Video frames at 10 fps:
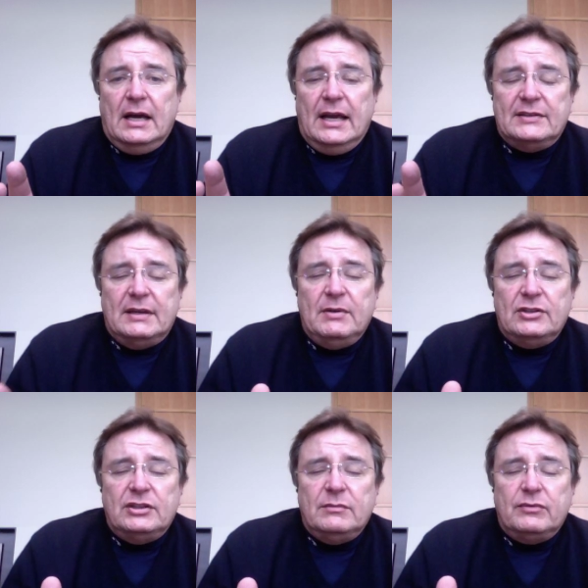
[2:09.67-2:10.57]
As I
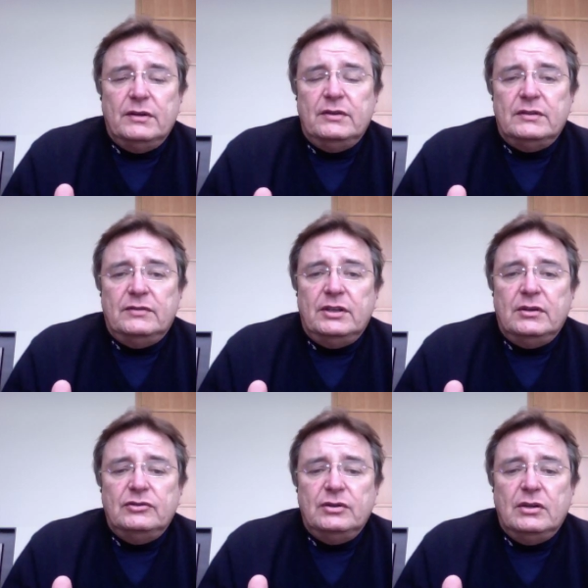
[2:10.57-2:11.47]
mentioned in previous
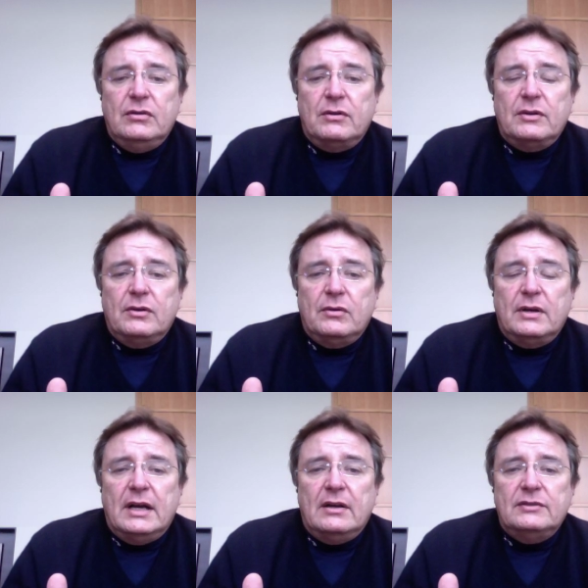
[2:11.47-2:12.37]
videos, you can go to the
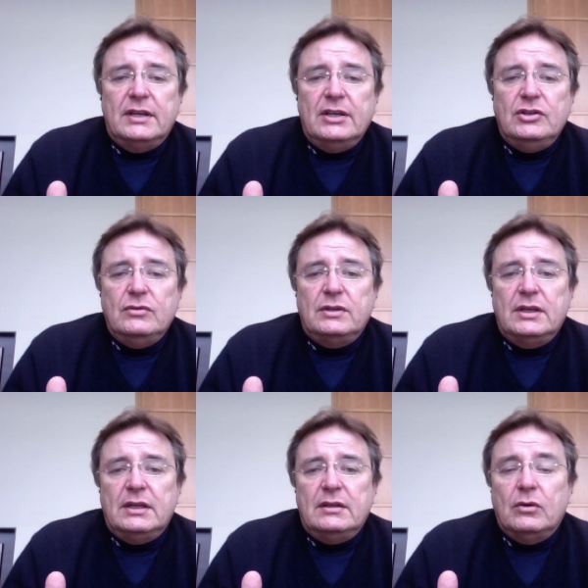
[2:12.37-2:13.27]
courthouse and you
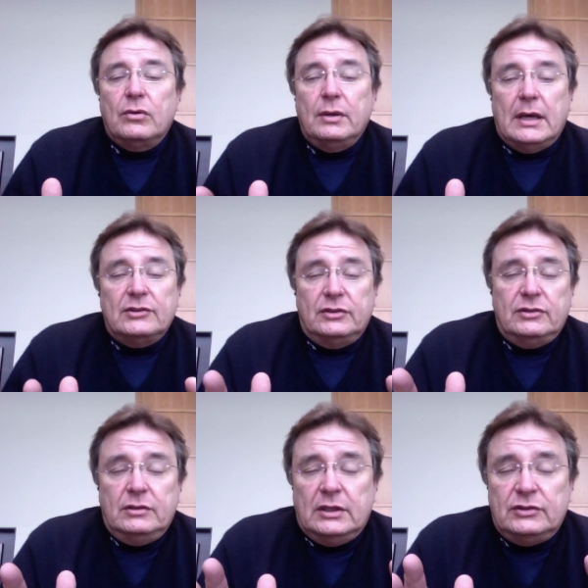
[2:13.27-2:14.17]
can, or you actually,
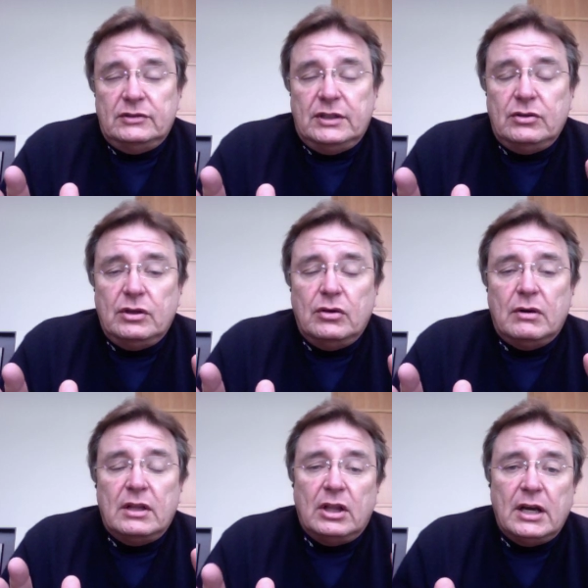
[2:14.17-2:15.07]
I should say, you can go
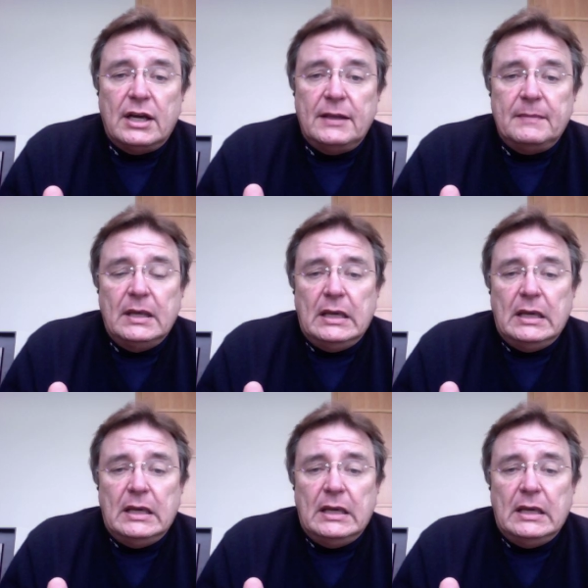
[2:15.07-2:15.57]
online